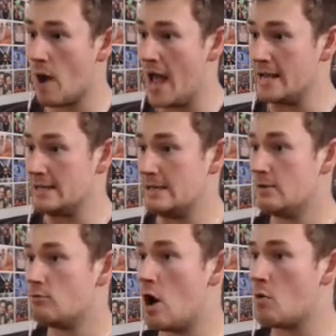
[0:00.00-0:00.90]
Wrong way.
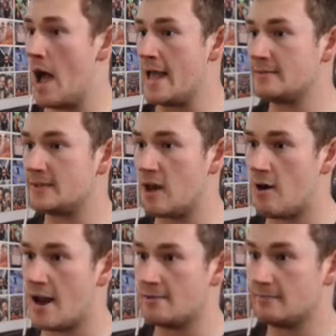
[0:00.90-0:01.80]
Wrong way.
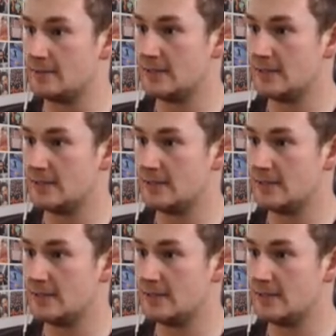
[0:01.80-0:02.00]
Sorry.